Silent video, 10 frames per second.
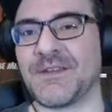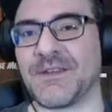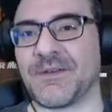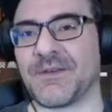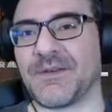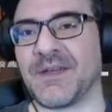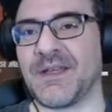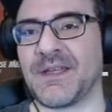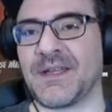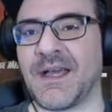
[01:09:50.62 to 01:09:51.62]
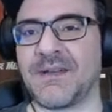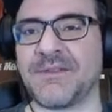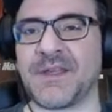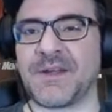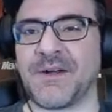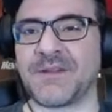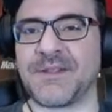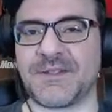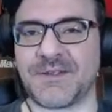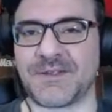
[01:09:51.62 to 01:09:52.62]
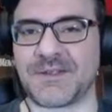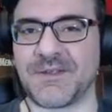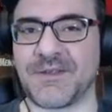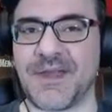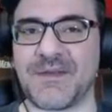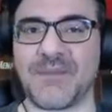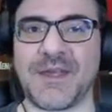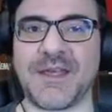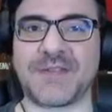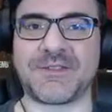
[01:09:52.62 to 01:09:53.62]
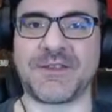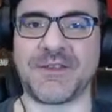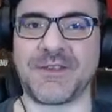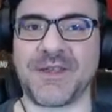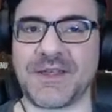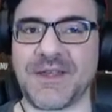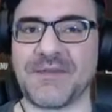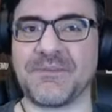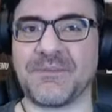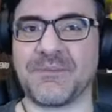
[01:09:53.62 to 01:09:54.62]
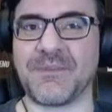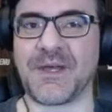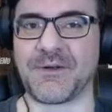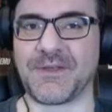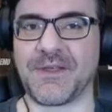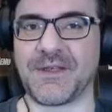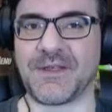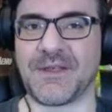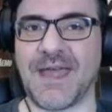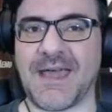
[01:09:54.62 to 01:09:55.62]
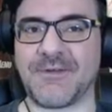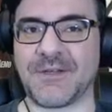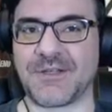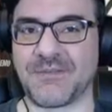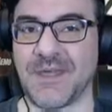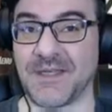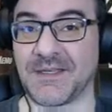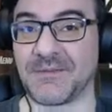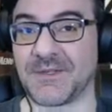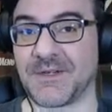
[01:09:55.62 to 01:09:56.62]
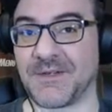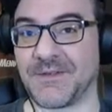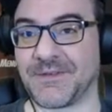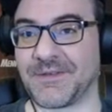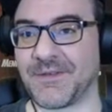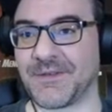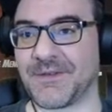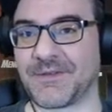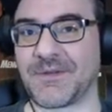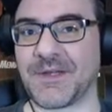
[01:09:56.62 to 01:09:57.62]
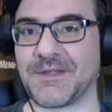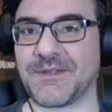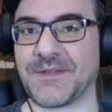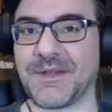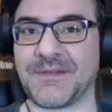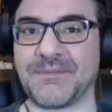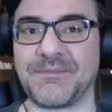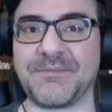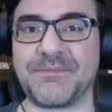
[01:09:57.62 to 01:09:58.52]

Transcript: So, and I don't think all teachers do that, but I actually think I'm better than average at making materials, so that's why I do that.